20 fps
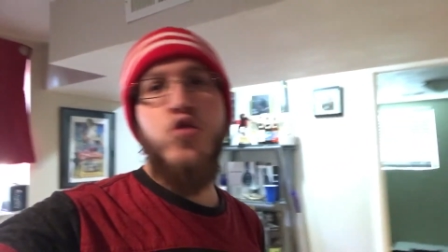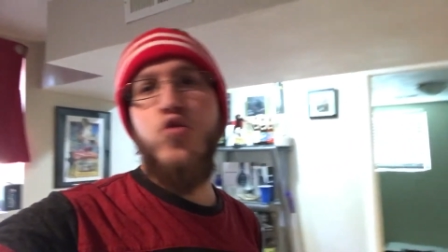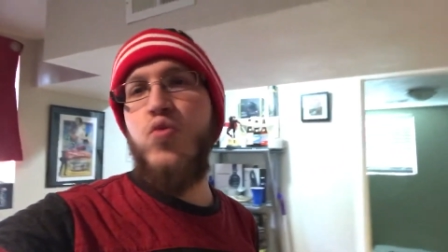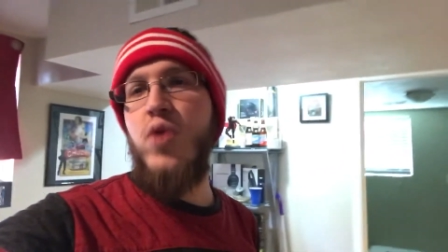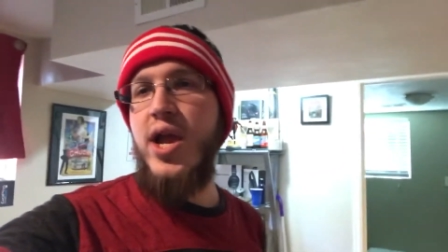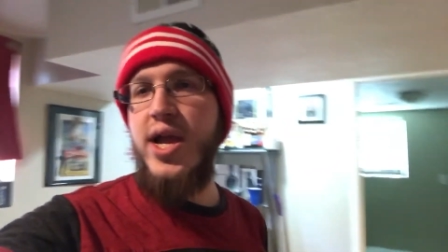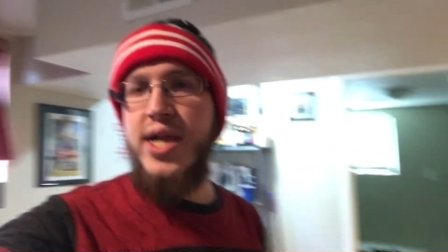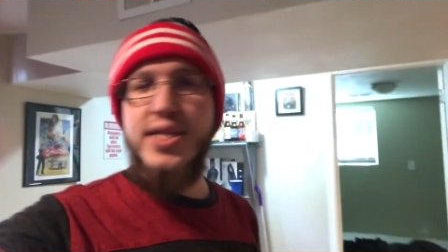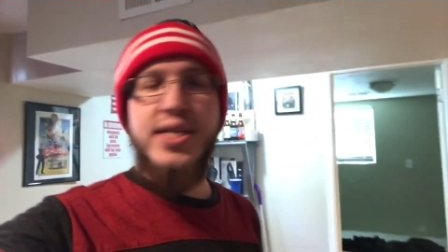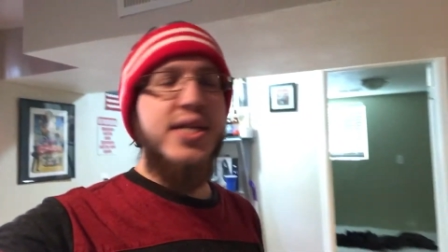
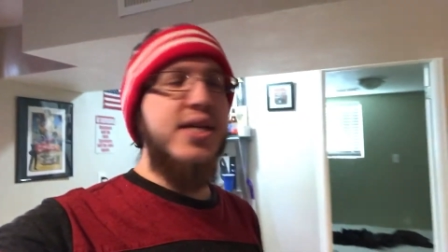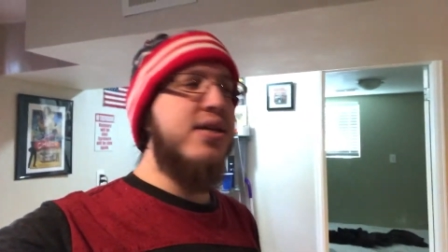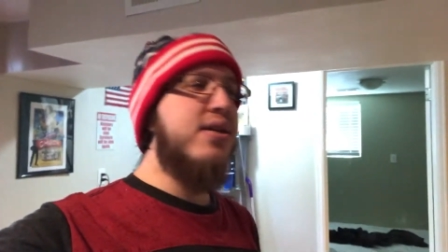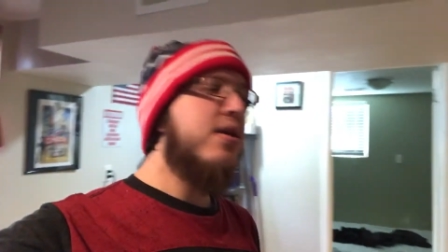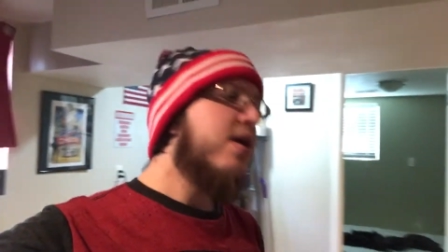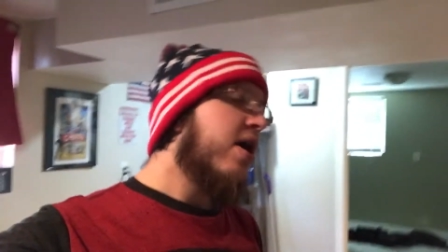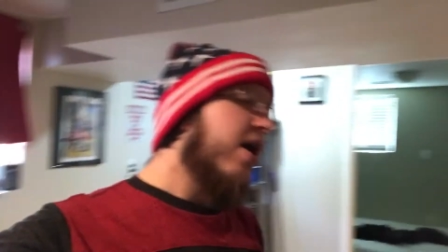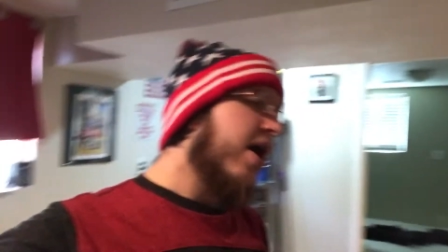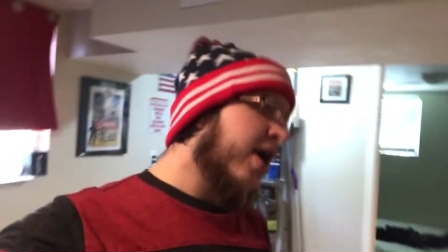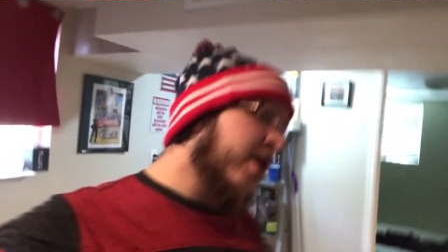Granted,
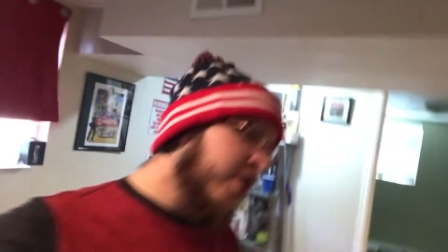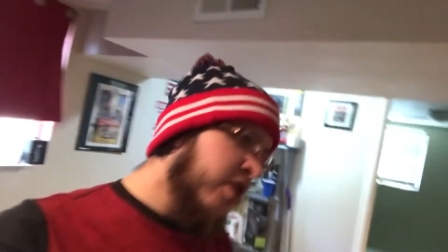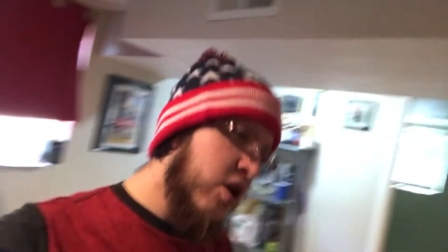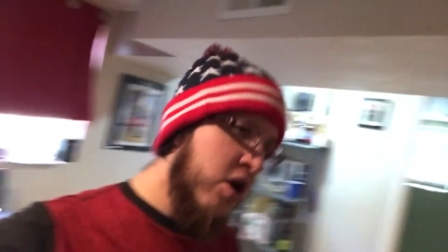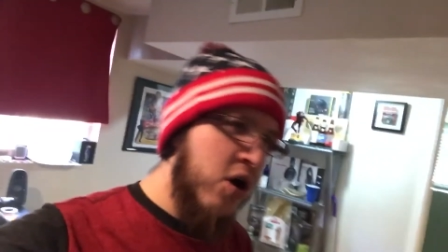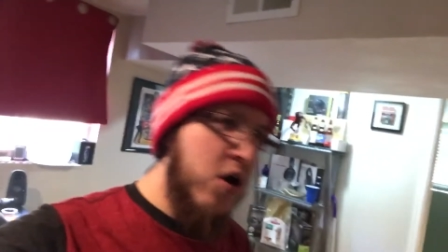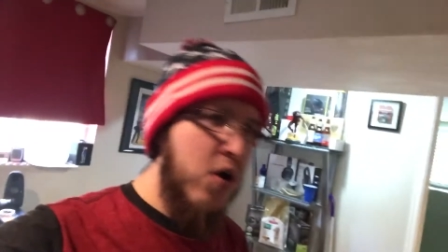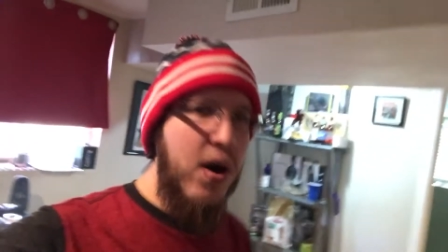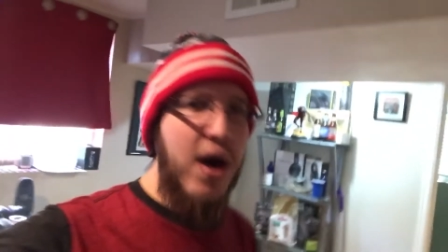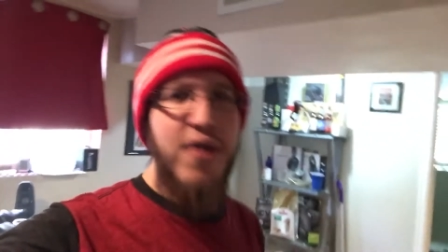I
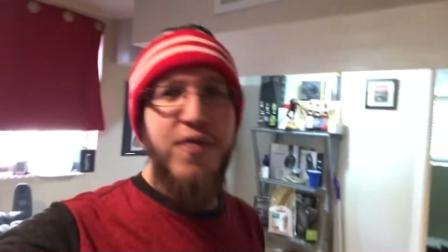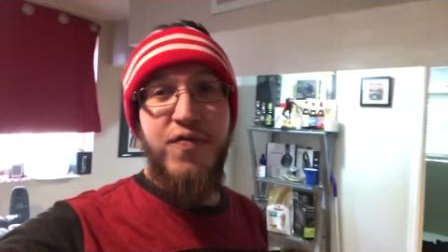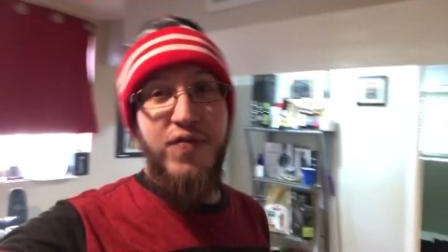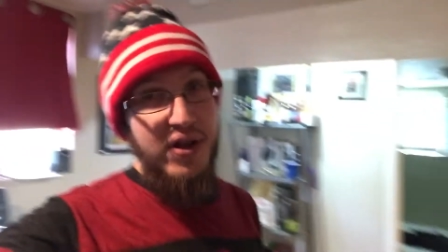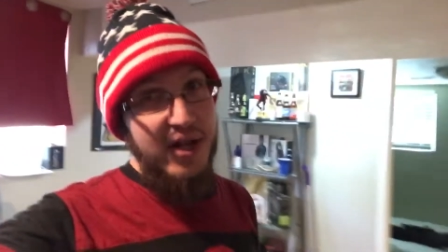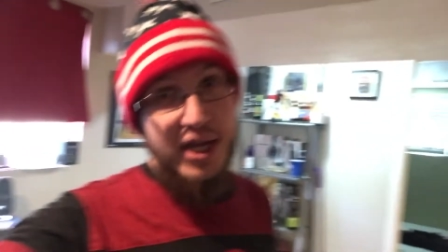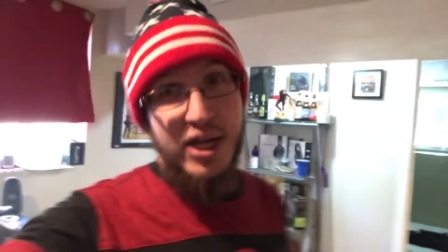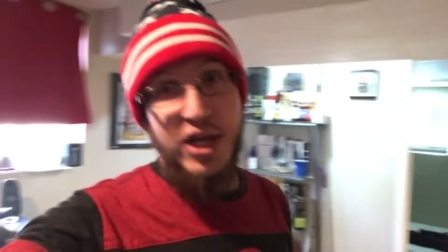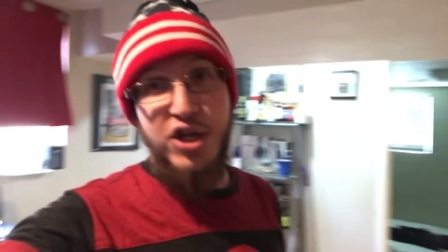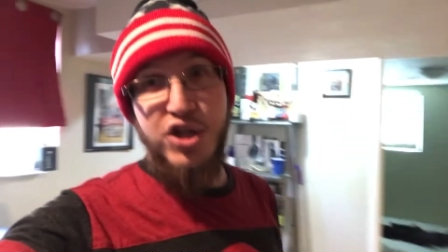know I
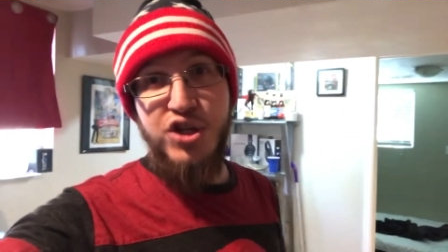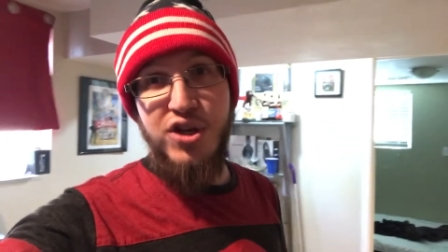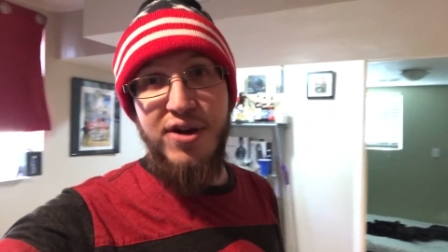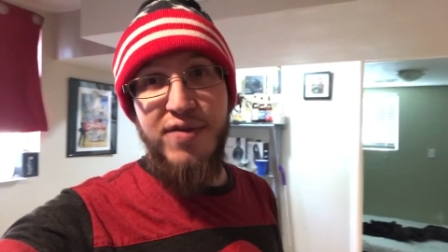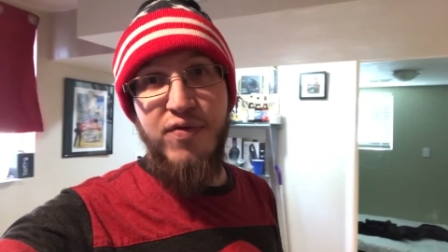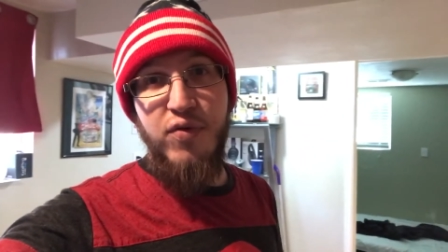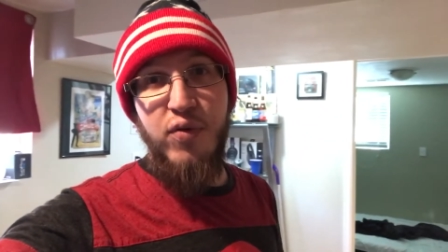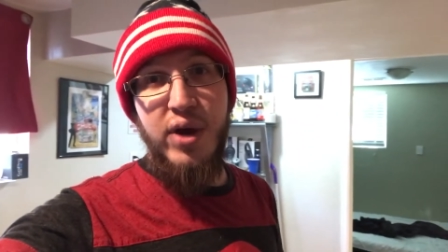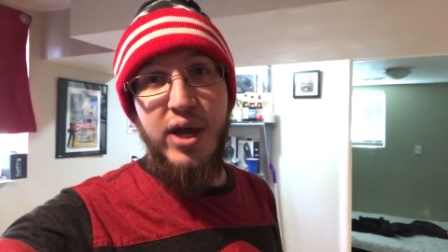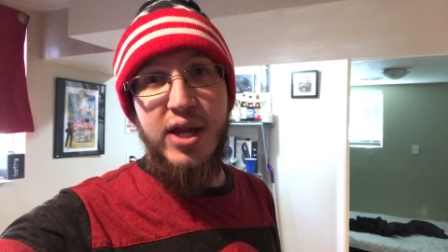feel like I should
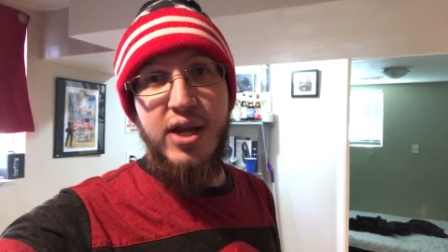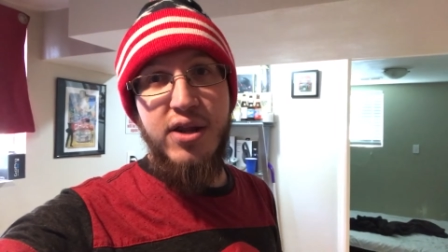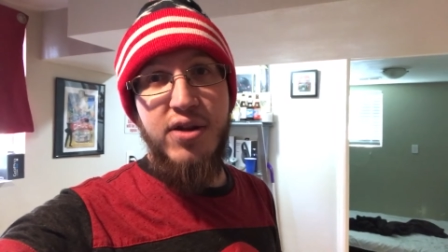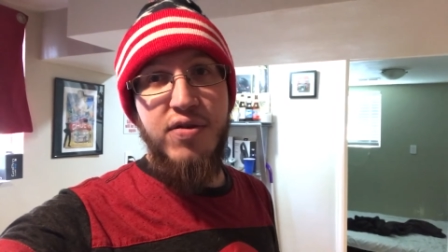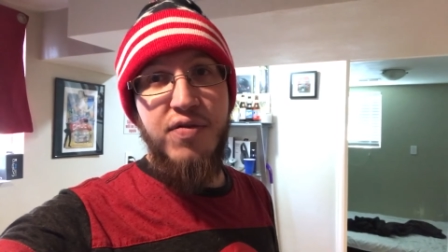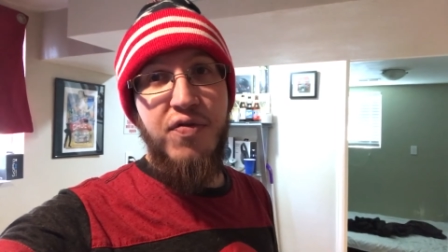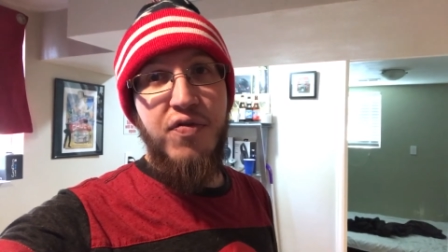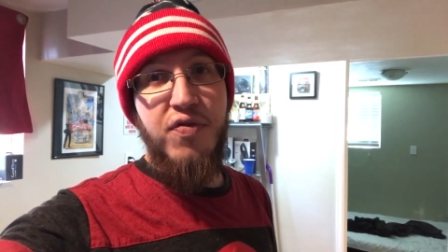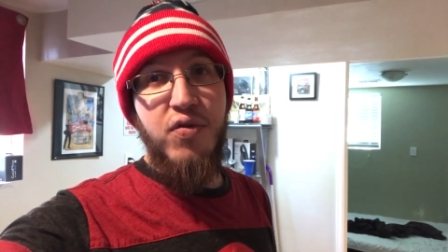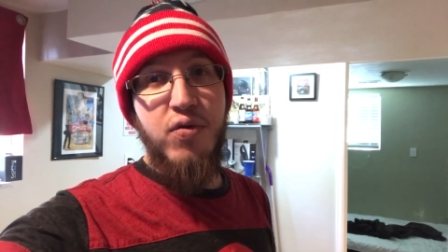have waited
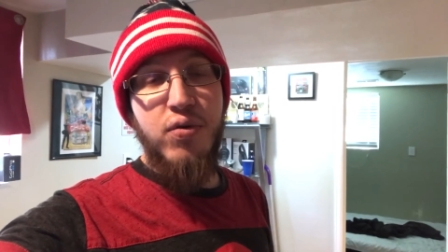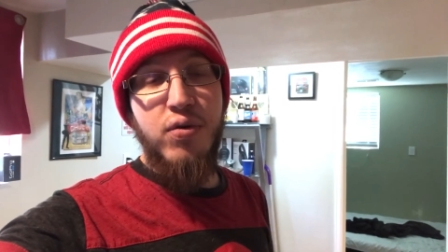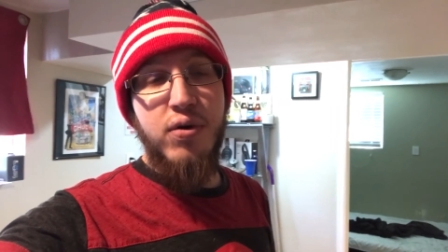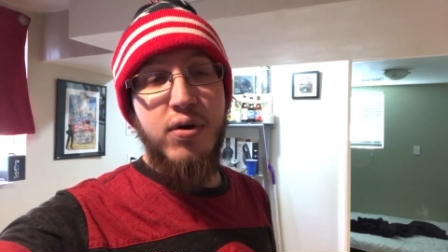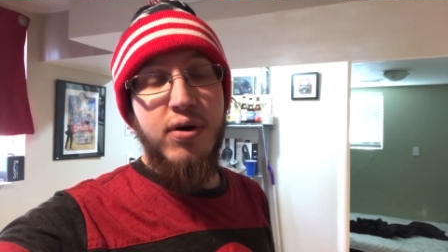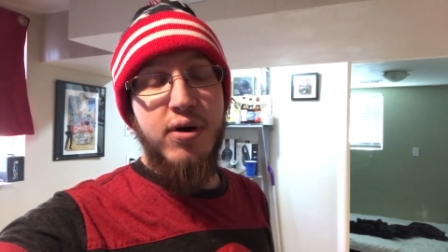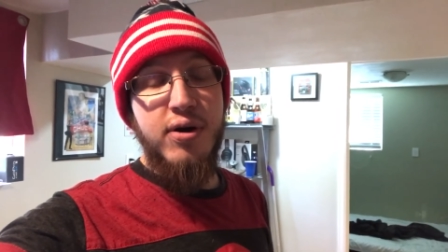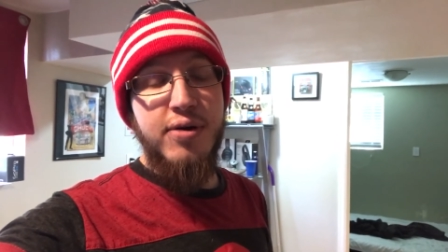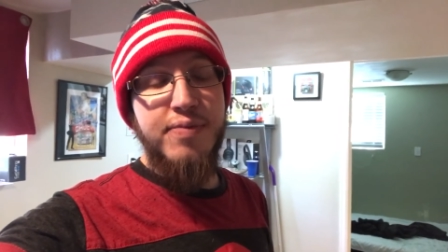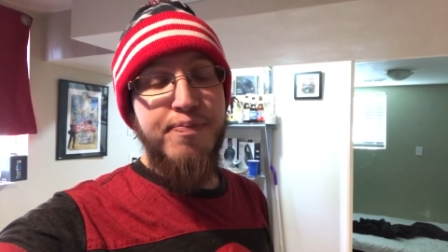
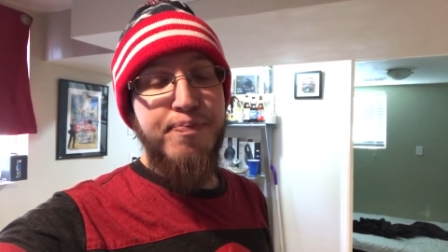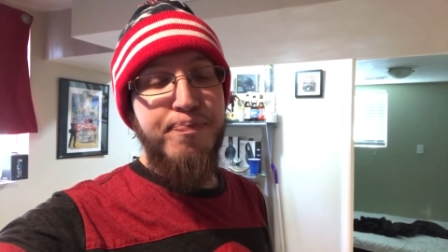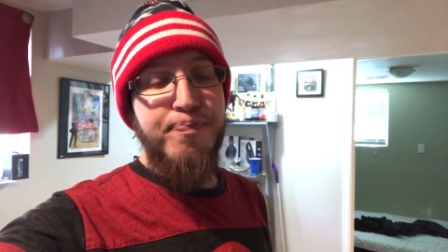for